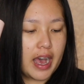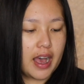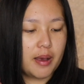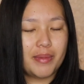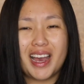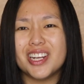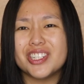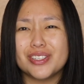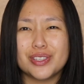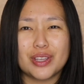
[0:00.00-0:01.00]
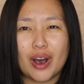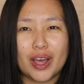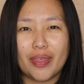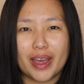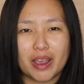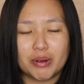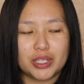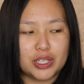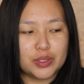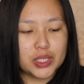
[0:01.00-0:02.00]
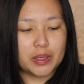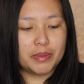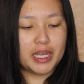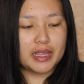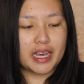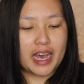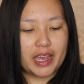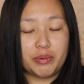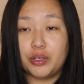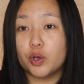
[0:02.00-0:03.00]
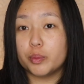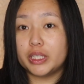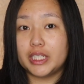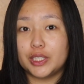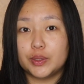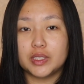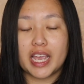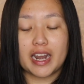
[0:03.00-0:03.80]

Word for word: Um, I just thought that I would use something that I would normally use,